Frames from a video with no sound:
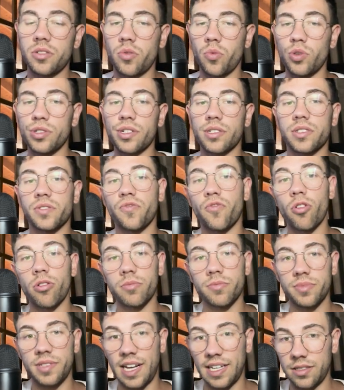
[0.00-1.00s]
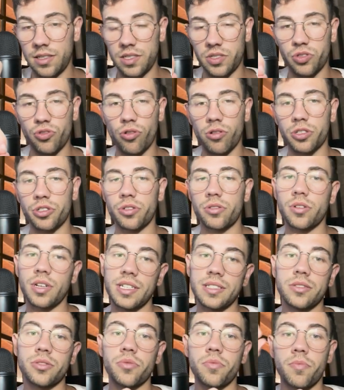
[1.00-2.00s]
We transform that structure
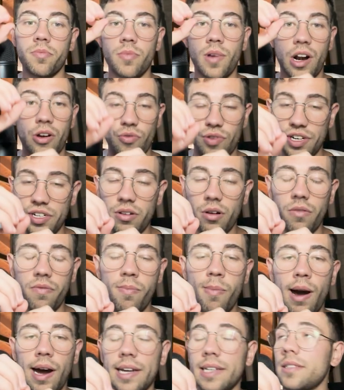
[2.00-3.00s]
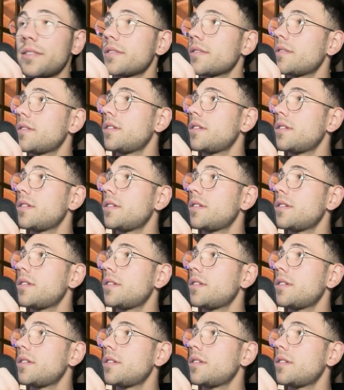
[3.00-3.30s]
into an array of bytes